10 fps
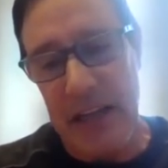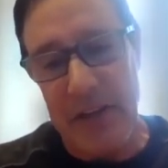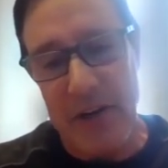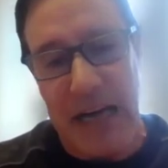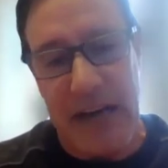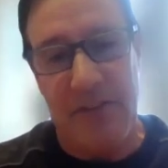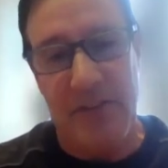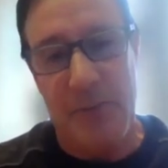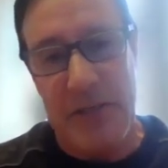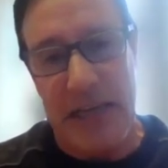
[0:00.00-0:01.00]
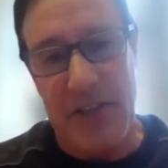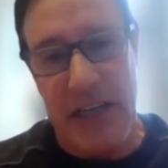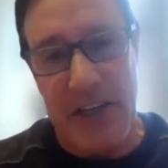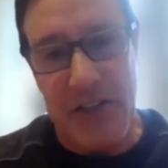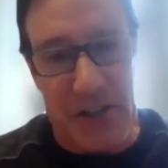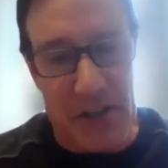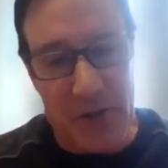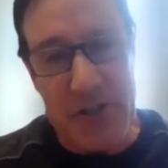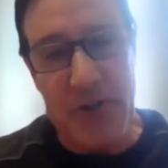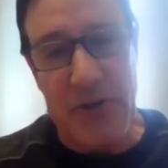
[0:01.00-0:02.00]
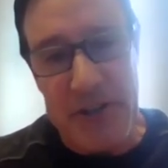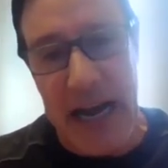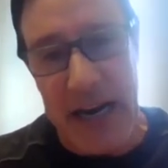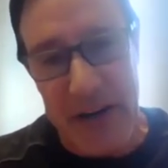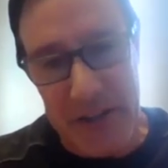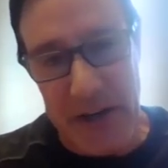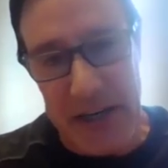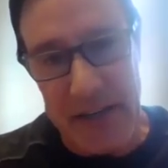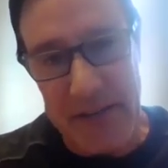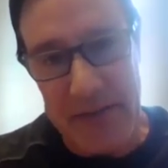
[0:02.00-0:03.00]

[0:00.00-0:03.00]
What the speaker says: if you don't have the substantiation, you lose your entire credit.